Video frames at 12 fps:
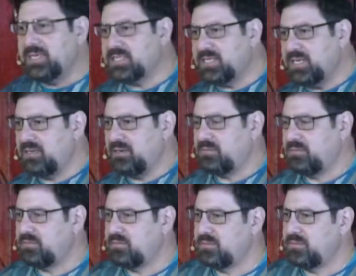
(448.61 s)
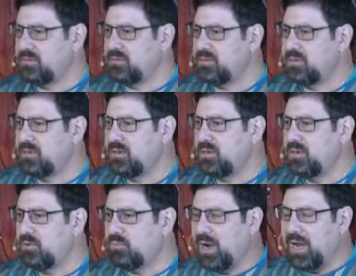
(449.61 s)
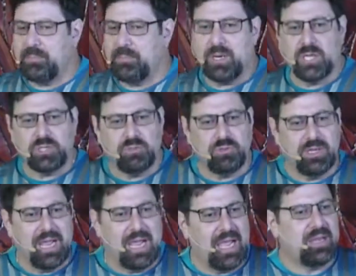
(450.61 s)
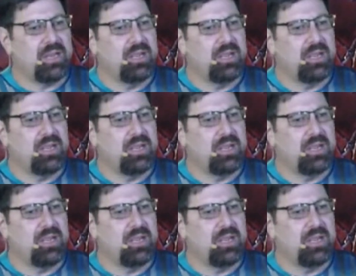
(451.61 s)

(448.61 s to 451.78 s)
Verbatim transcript: a sin. Right? Because you're not